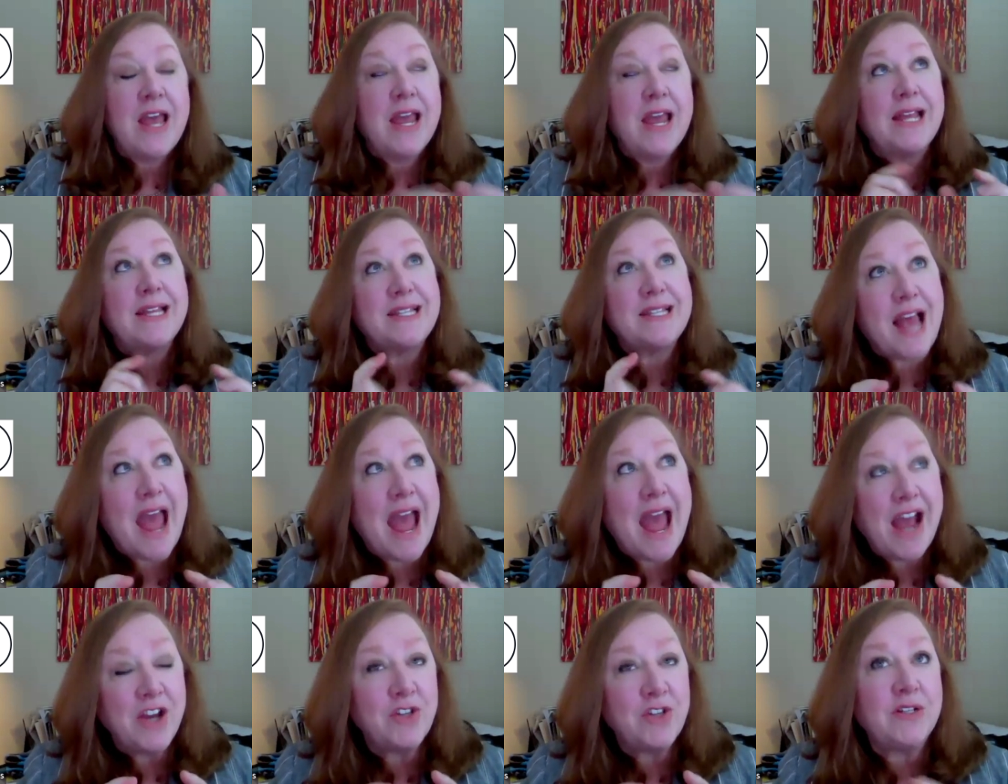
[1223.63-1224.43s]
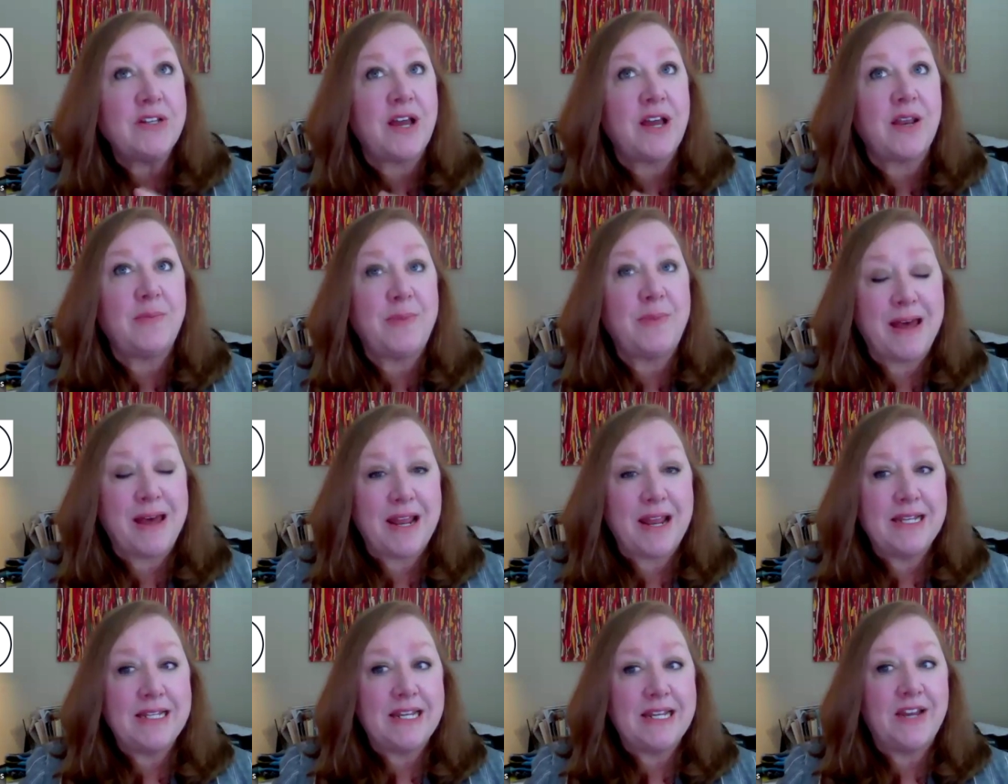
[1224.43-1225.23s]
It's actually not a bad
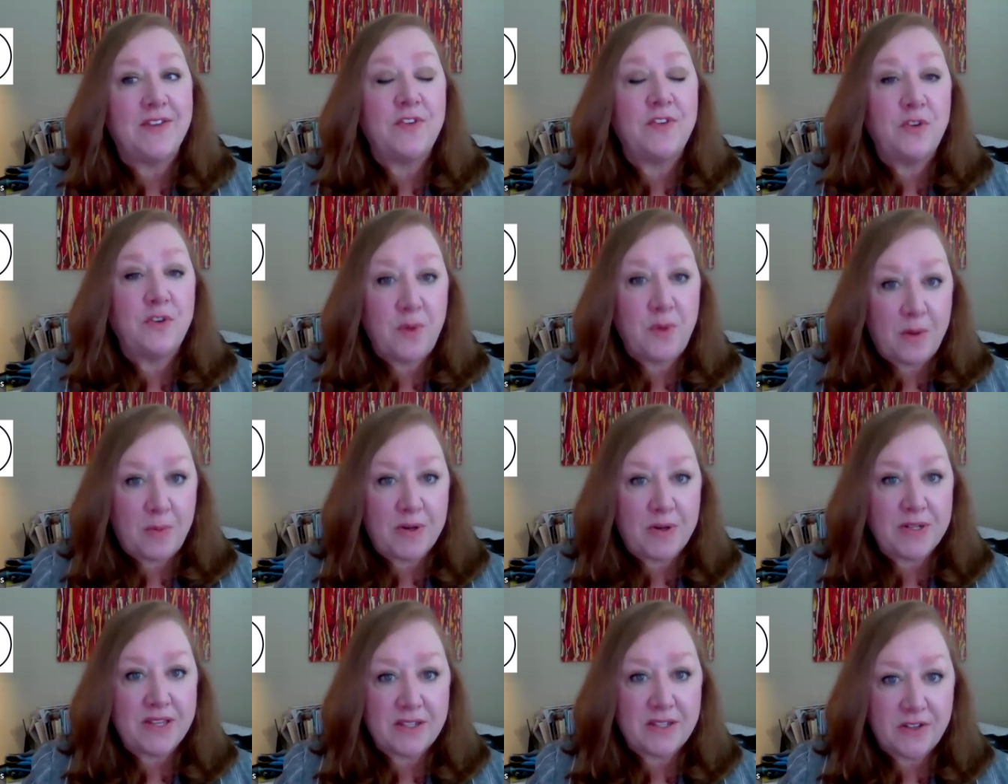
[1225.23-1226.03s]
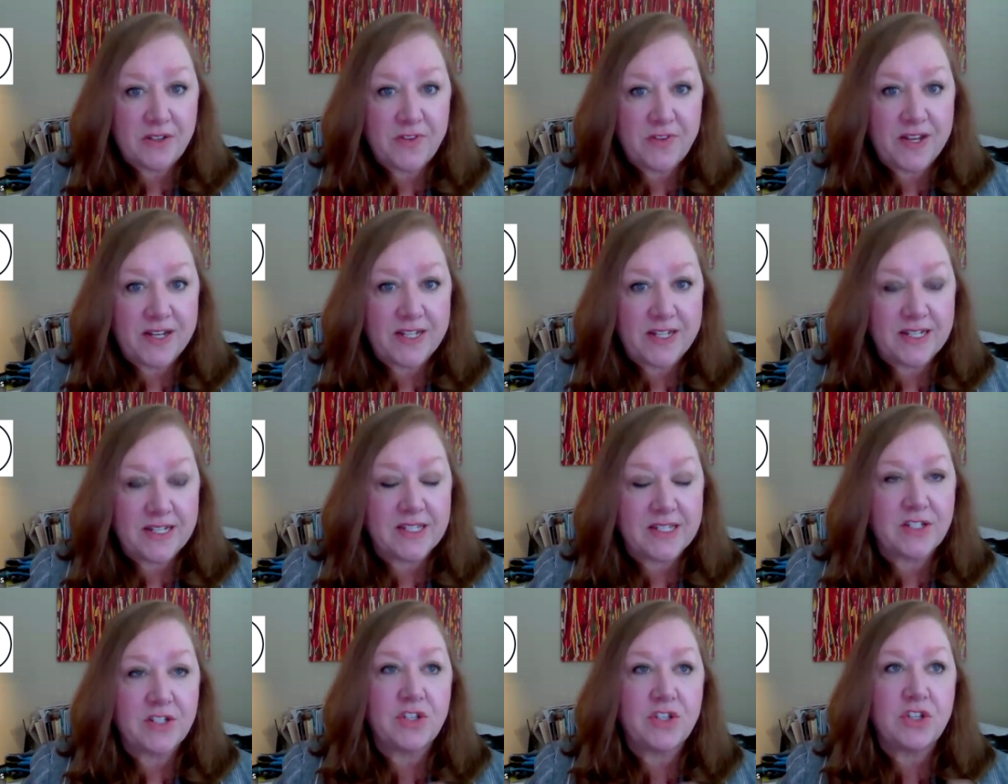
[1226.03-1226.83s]
idea if you represent the
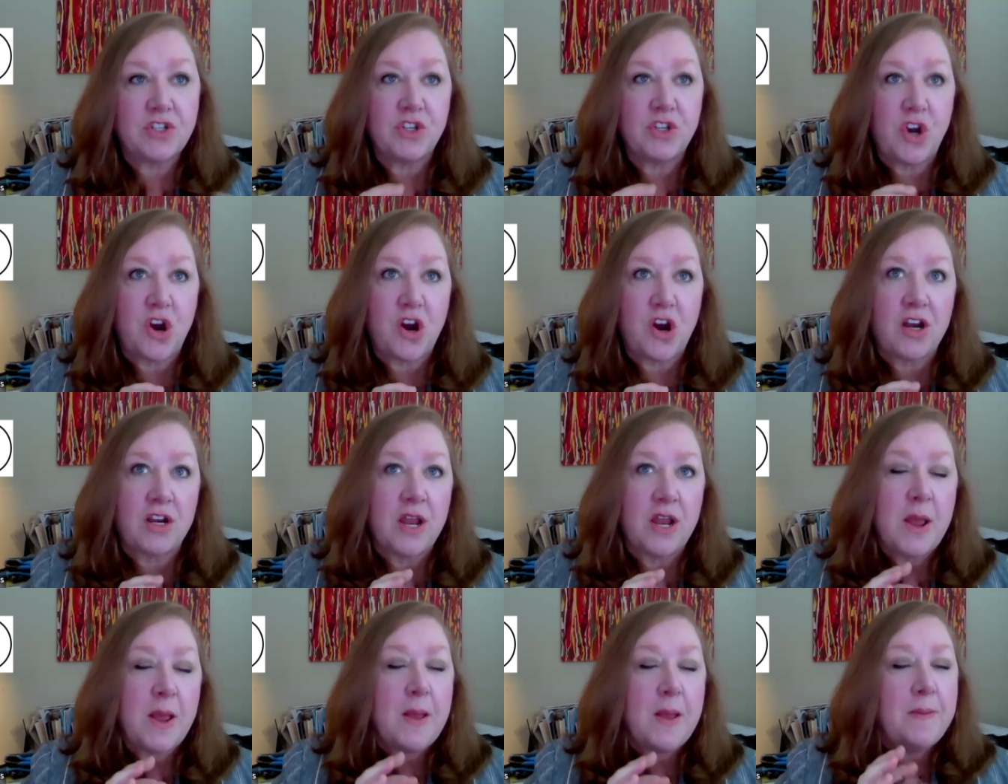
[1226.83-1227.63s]
defendants to start